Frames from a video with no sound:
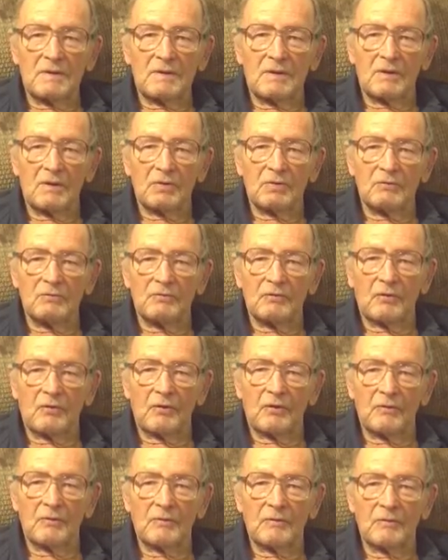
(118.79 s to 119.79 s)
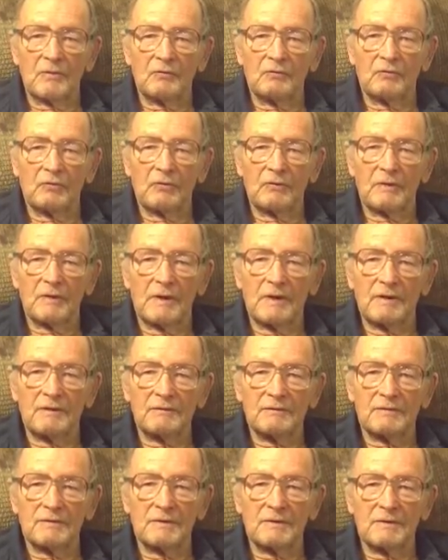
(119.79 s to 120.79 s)
on the farm before we
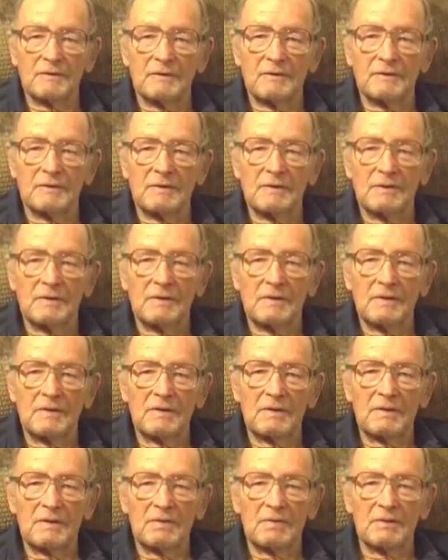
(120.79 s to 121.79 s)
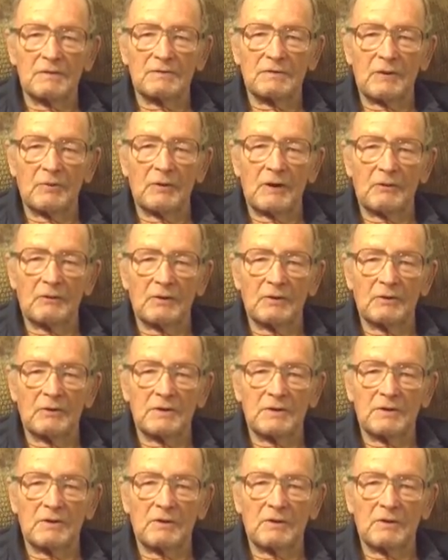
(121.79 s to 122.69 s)
left, or somehow or other he'd